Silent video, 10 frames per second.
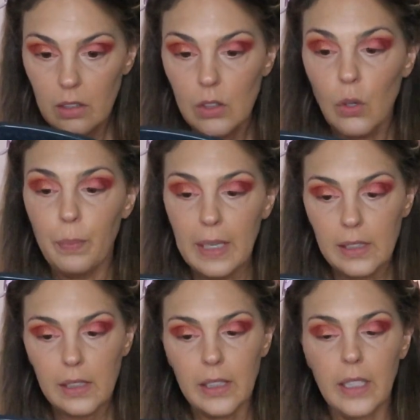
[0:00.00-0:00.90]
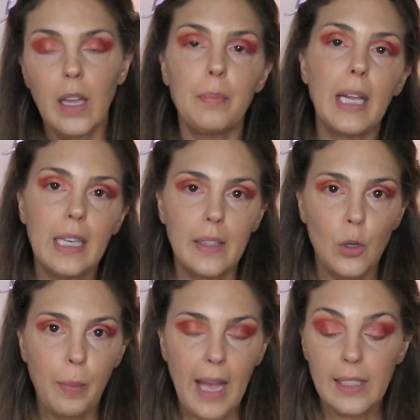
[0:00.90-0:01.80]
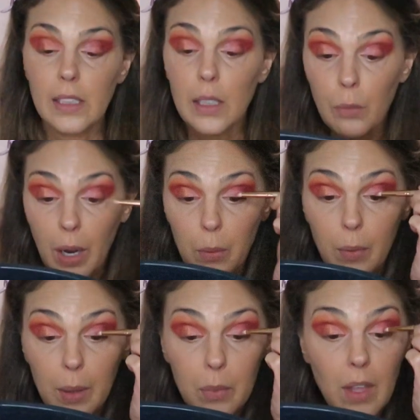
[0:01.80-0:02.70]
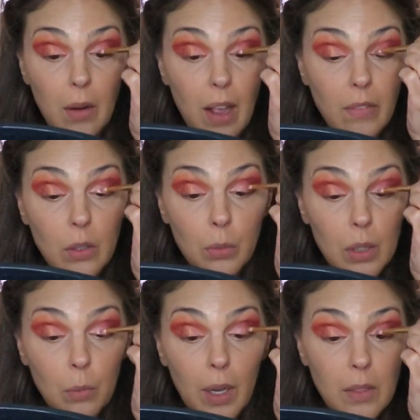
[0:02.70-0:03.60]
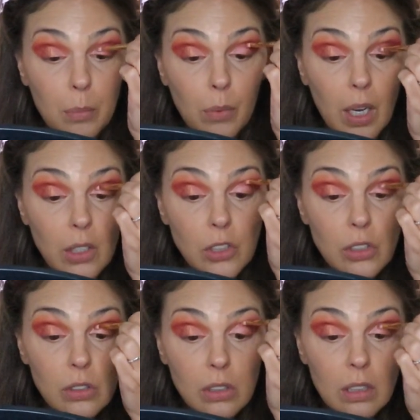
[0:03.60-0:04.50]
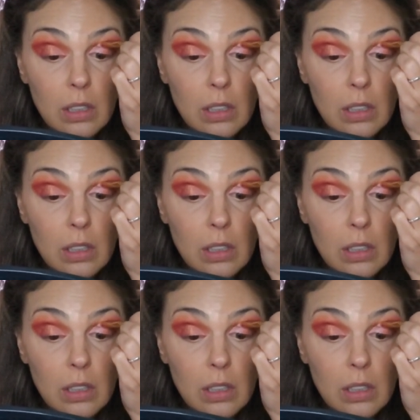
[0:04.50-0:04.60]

So basically I'm getting the opacity right away without having to really wet the brush.